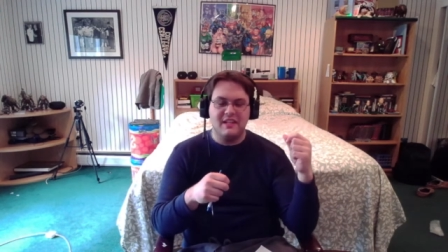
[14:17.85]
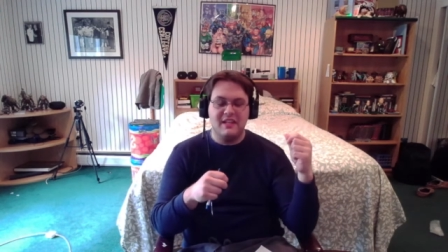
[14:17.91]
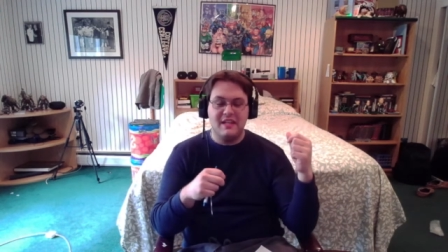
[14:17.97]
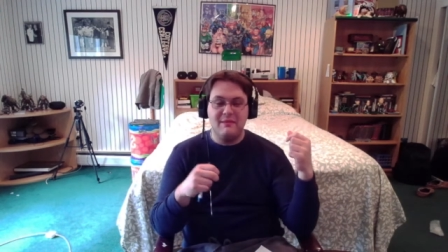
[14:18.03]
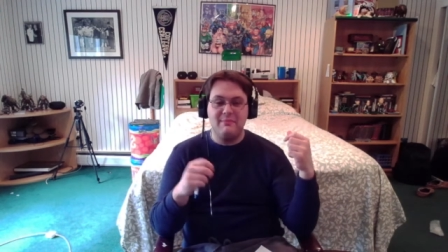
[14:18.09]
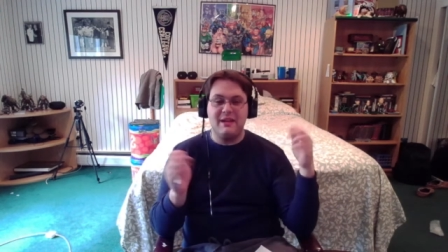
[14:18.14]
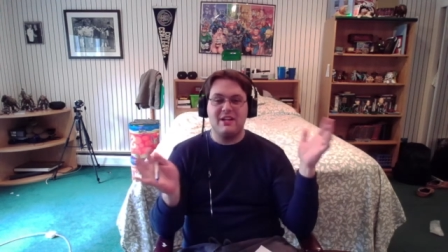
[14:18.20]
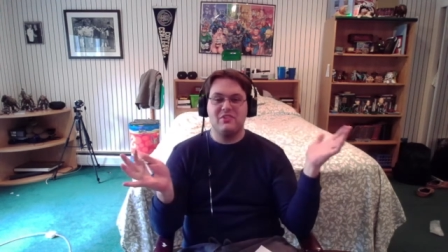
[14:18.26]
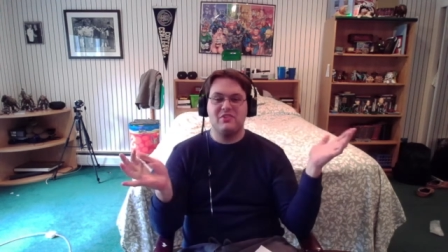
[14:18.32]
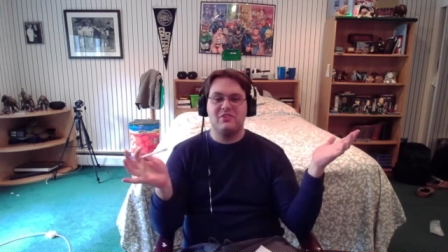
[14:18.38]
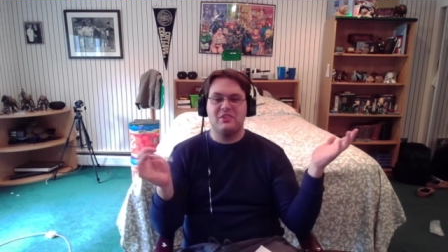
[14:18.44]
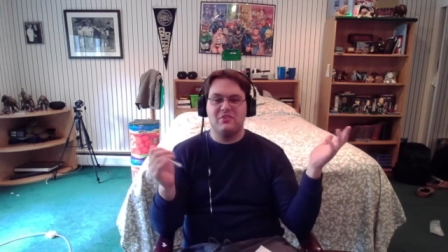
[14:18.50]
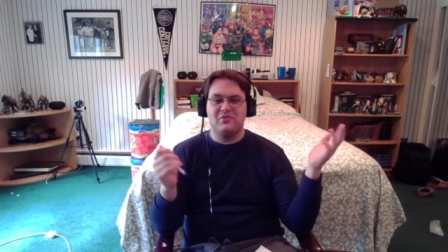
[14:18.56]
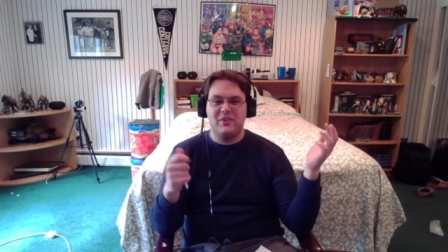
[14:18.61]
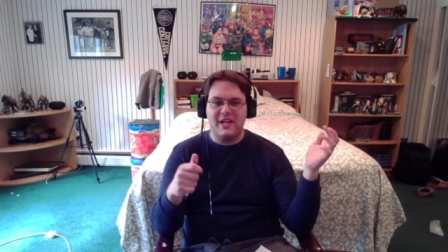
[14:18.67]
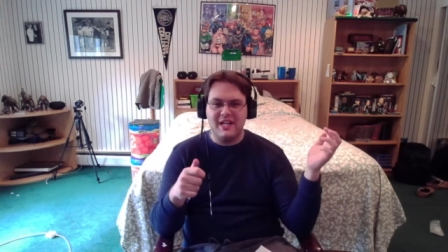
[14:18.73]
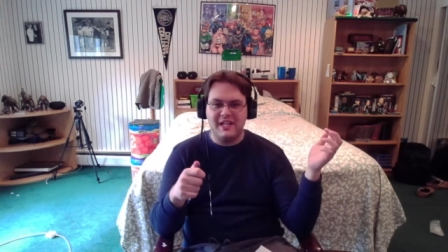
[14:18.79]
he manages to
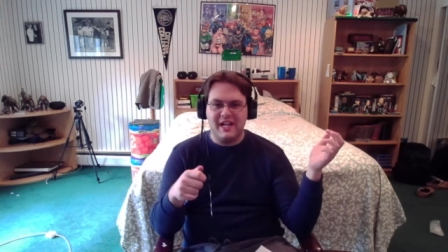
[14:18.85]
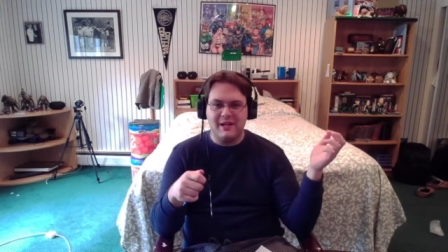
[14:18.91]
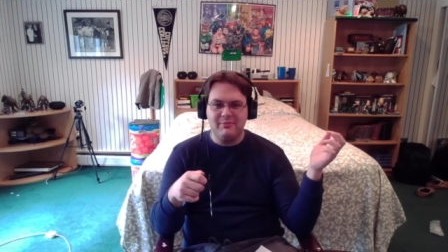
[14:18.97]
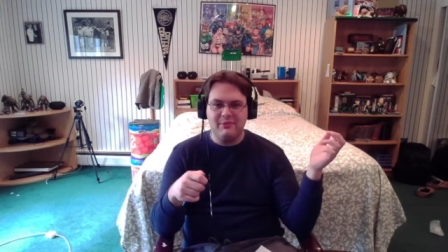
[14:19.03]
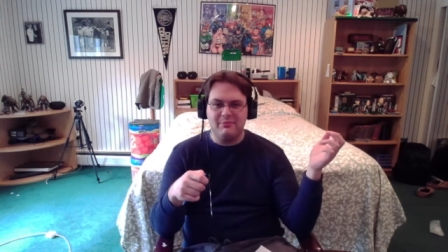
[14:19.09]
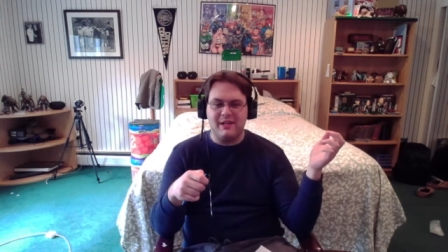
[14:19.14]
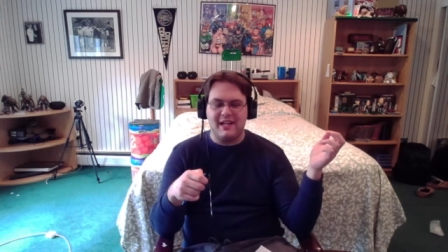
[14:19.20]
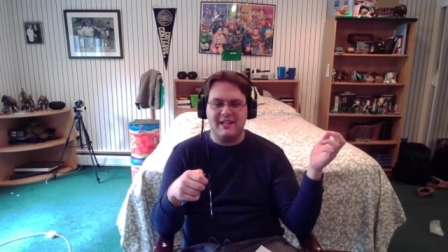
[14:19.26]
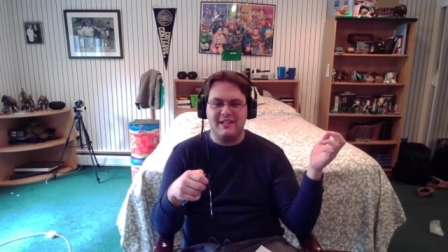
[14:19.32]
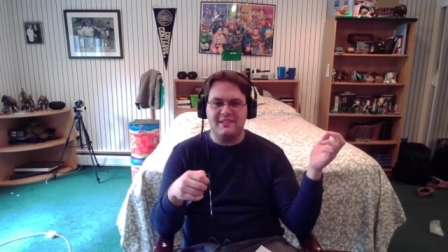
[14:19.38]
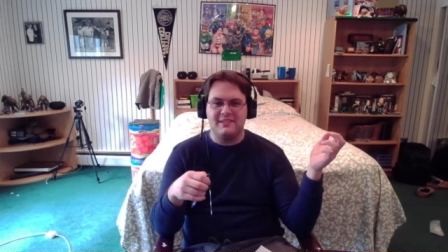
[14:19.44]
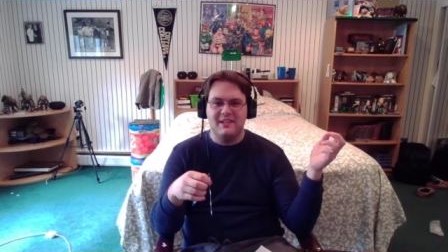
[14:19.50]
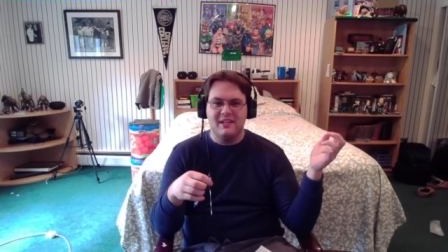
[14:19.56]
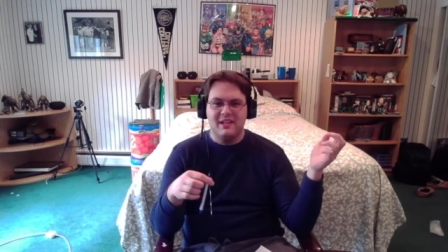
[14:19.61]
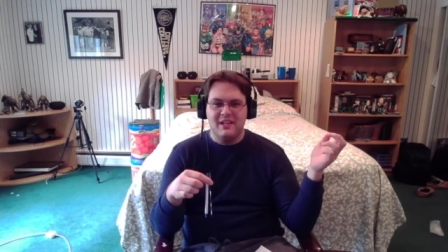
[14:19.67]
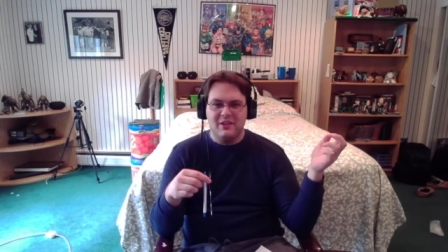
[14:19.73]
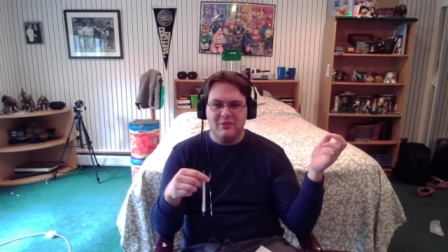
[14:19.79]
create a compromise
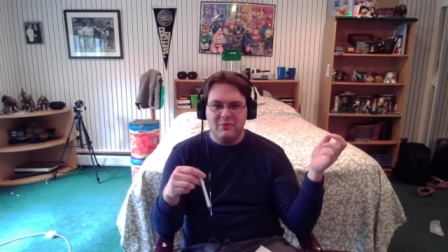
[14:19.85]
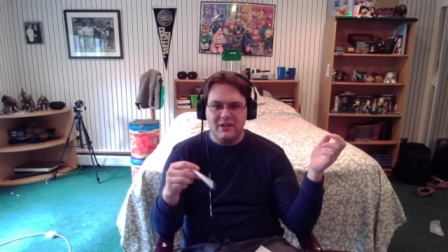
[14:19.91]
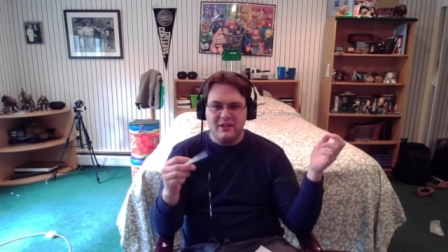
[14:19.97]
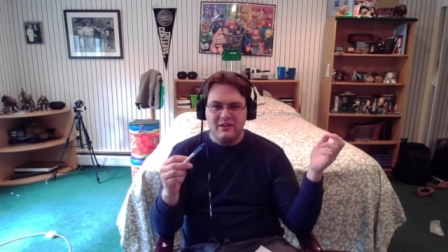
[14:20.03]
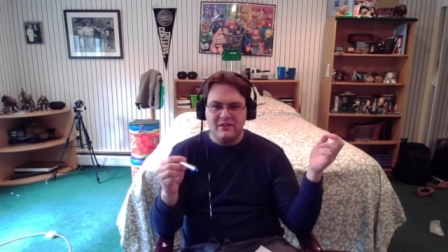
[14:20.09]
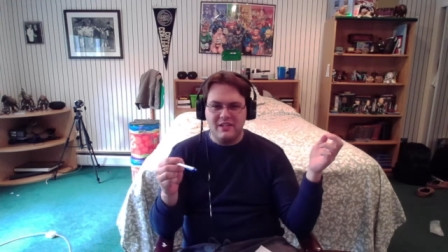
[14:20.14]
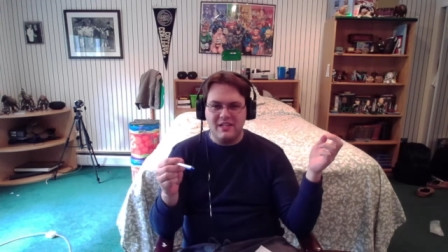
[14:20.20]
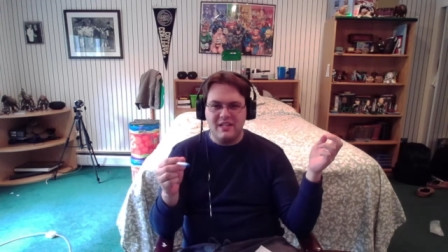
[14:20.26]
where